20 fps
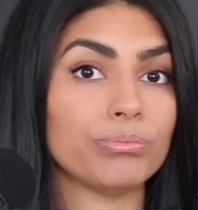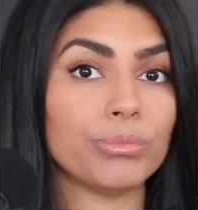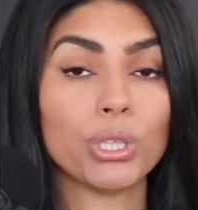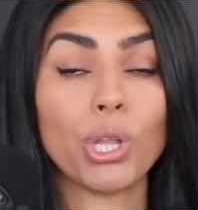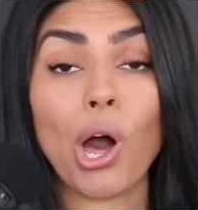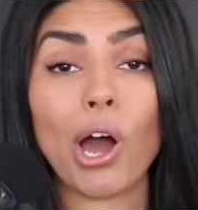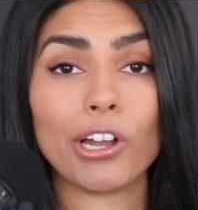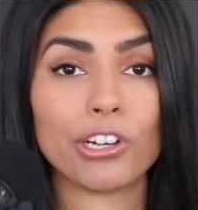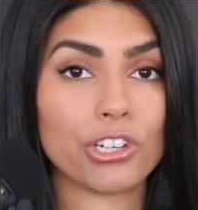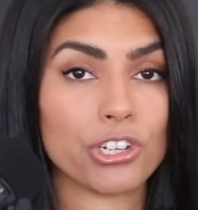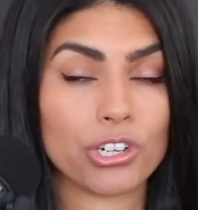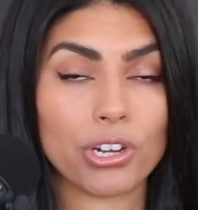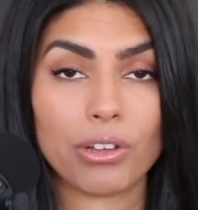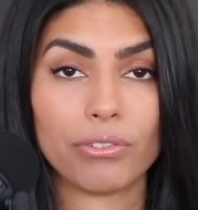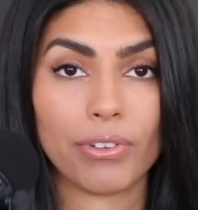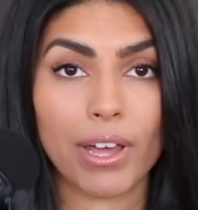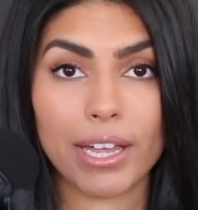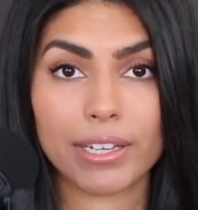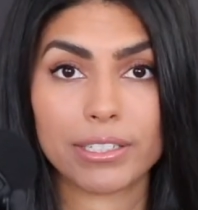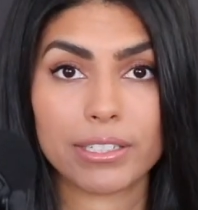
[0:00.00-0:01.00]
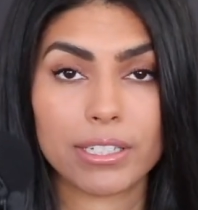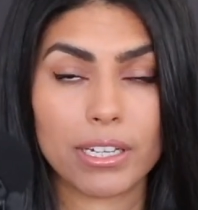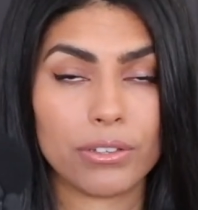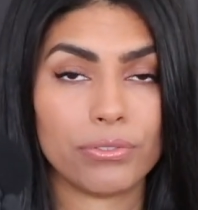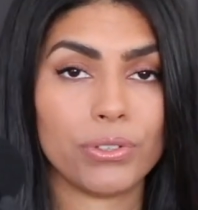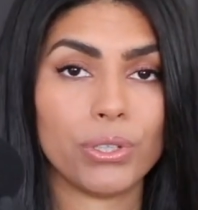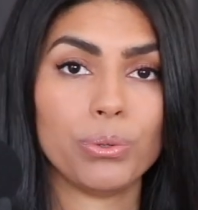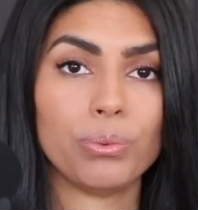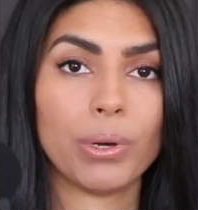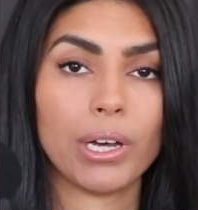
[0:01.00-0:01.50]
launch event,
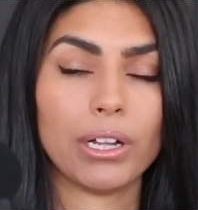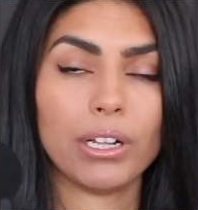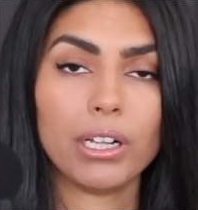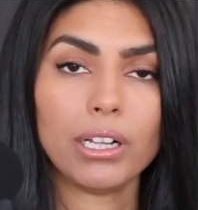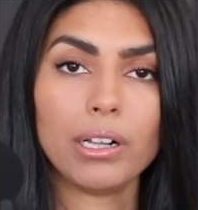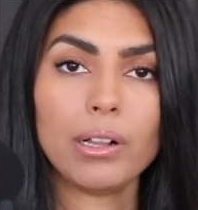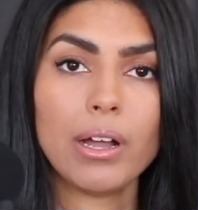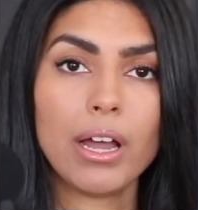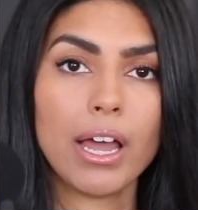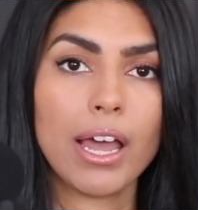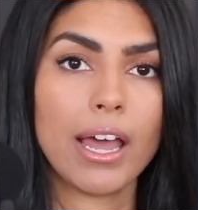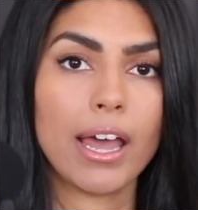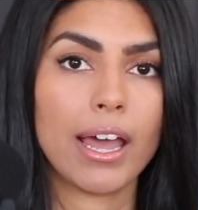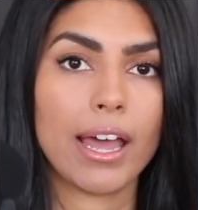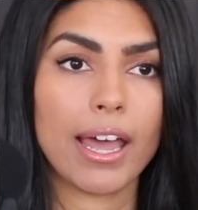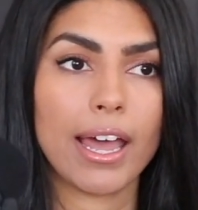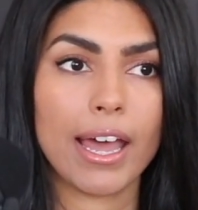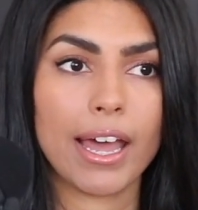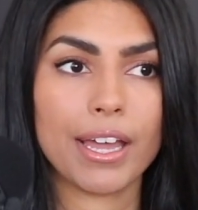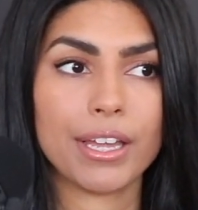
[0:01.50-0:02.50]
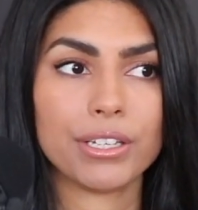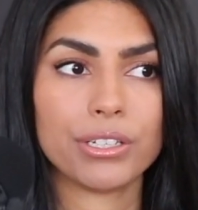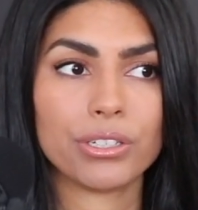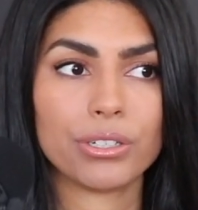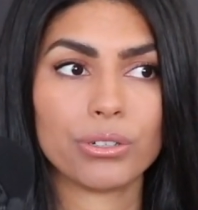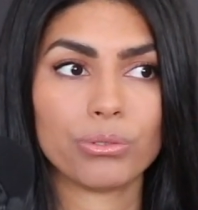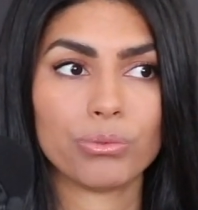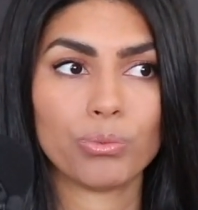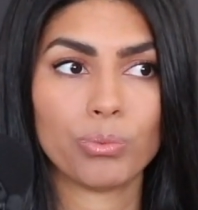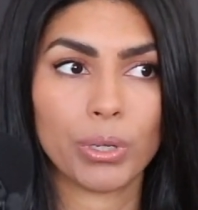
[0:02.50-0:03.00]
if you will, and
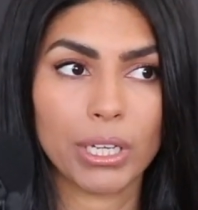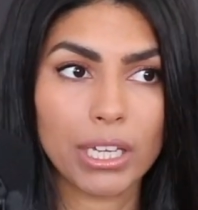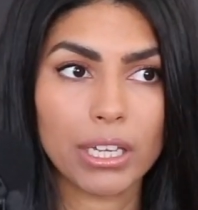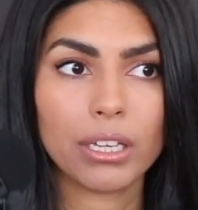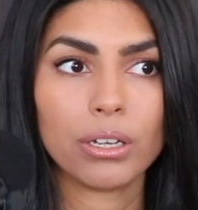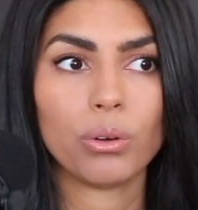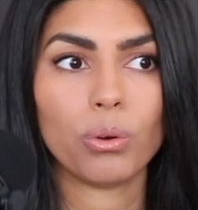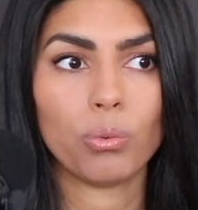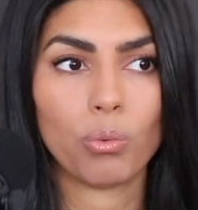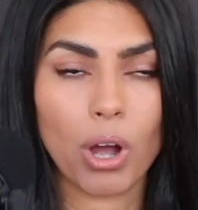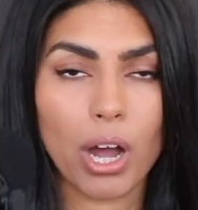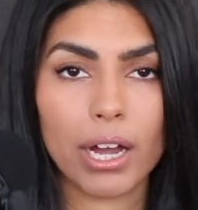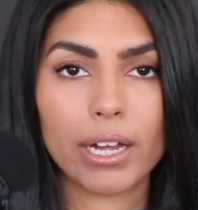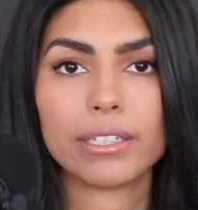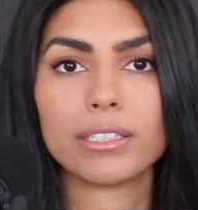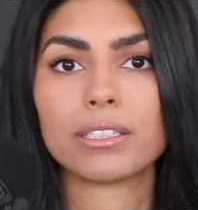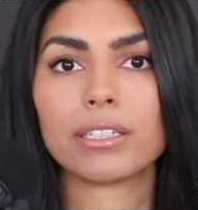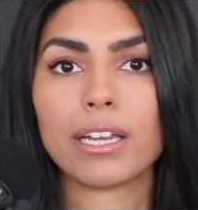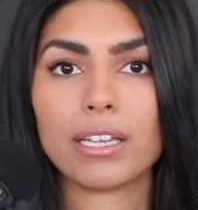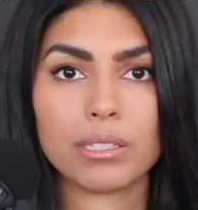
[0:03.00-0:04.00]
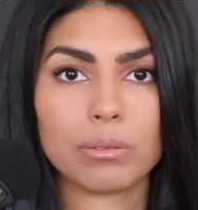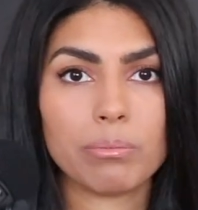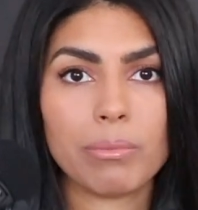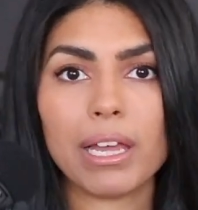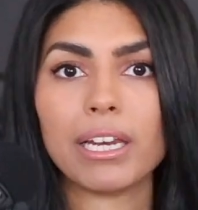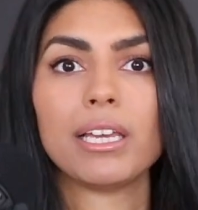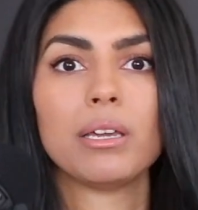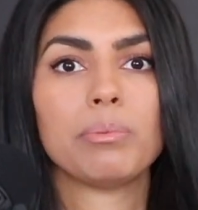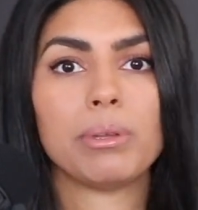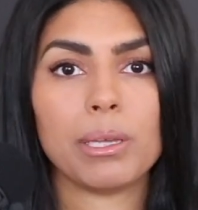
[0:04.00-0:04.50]
we want as
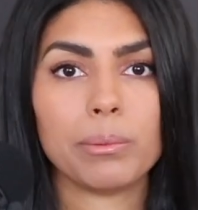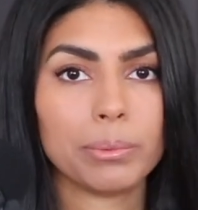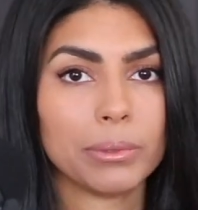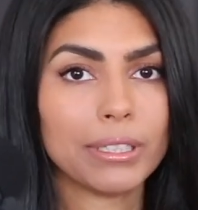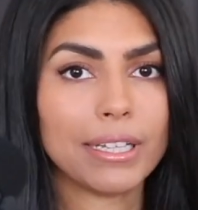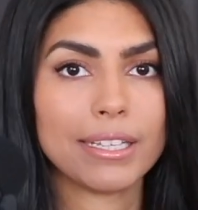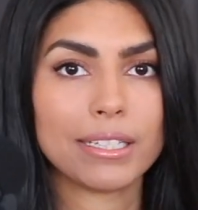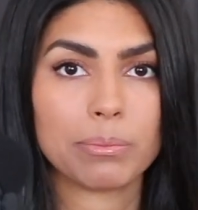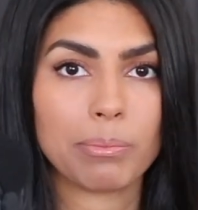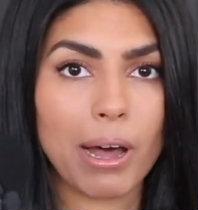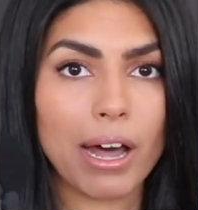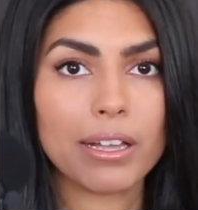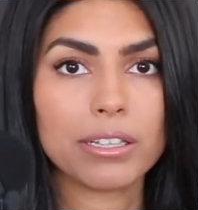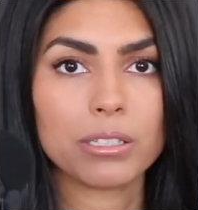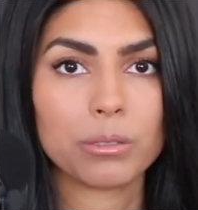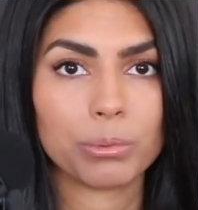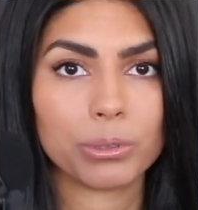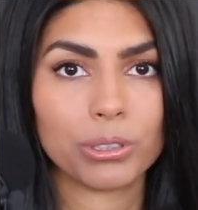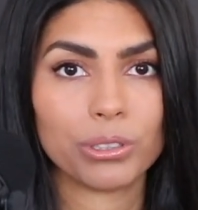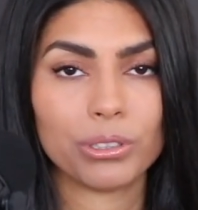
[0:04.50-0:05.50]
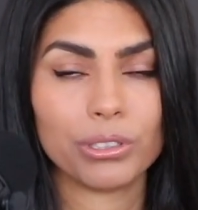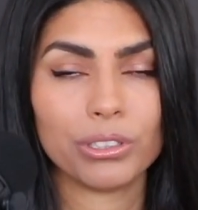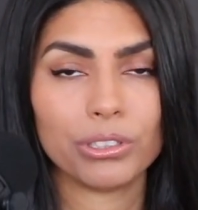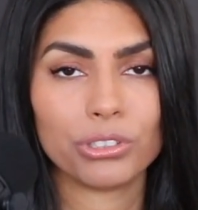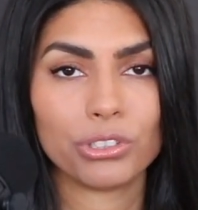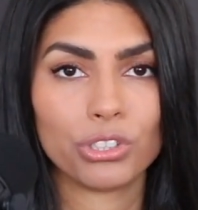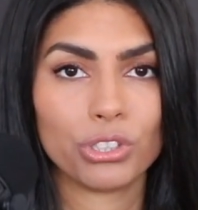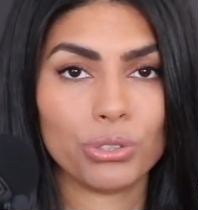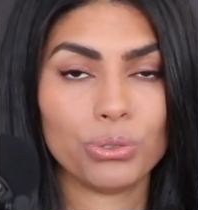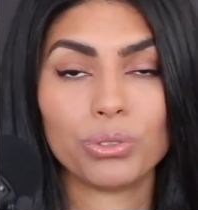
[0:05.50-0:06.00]
many people as possible
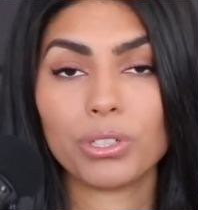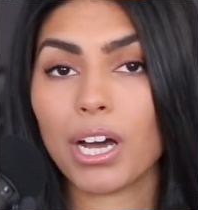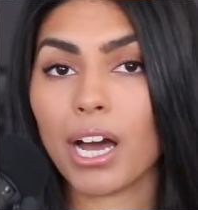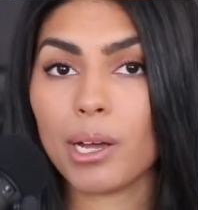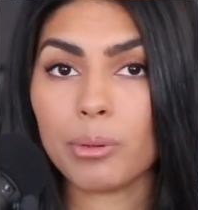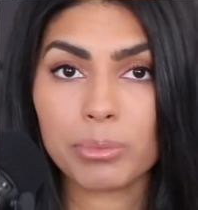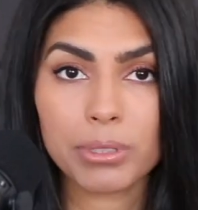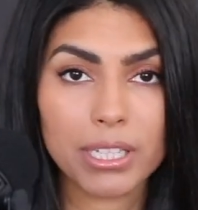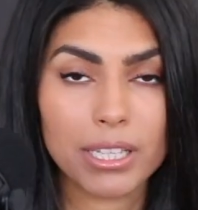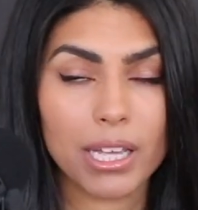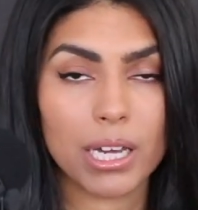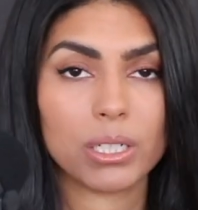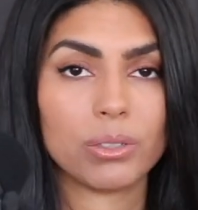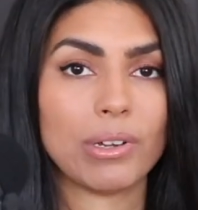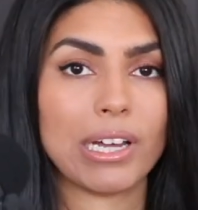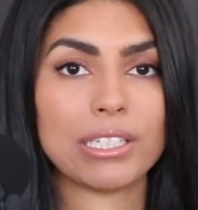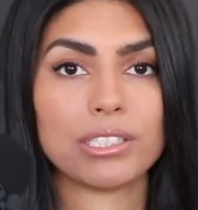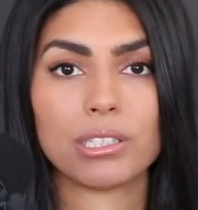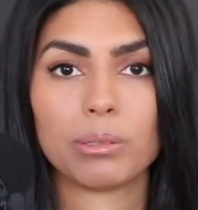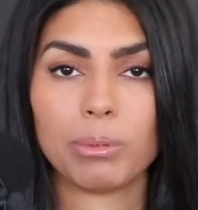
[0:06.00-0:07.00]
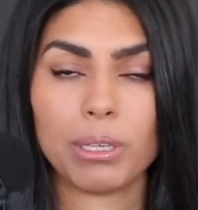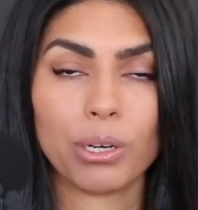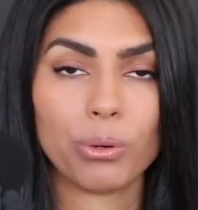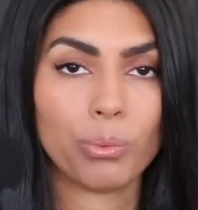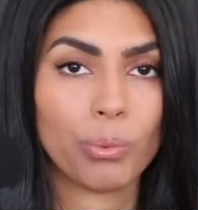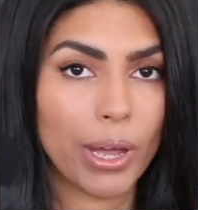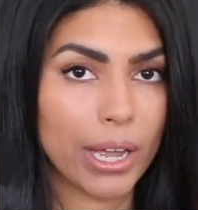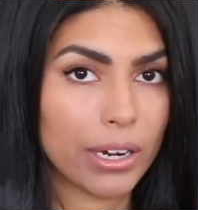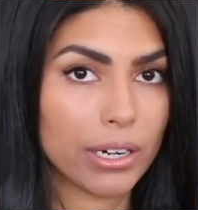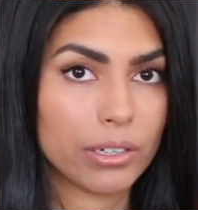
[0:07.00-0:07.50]
to come to that event, to be
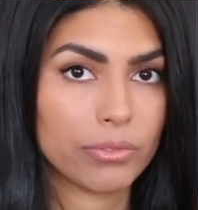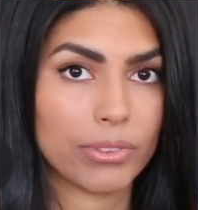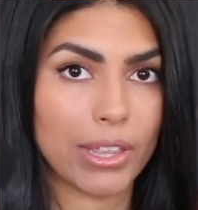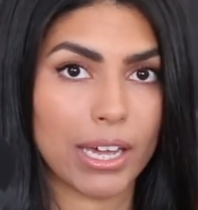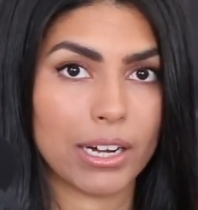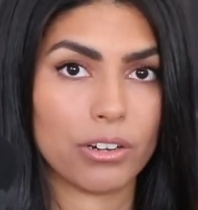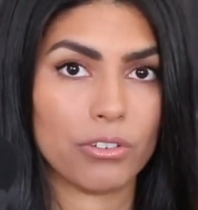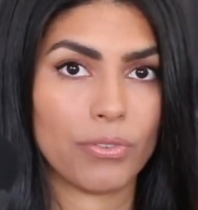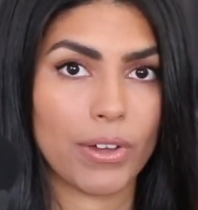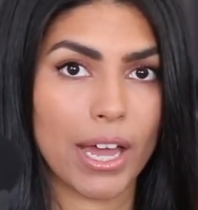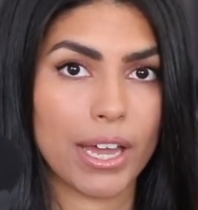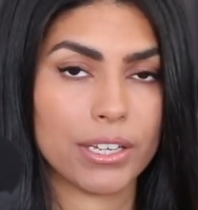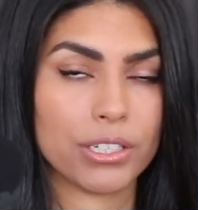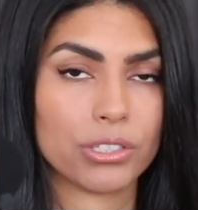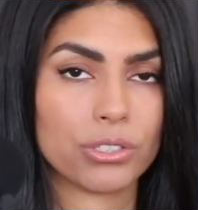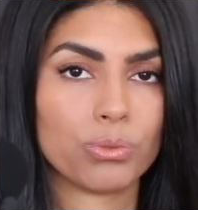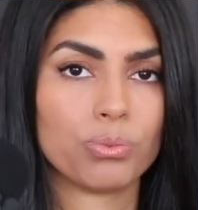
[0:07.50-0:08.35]
aware of that event.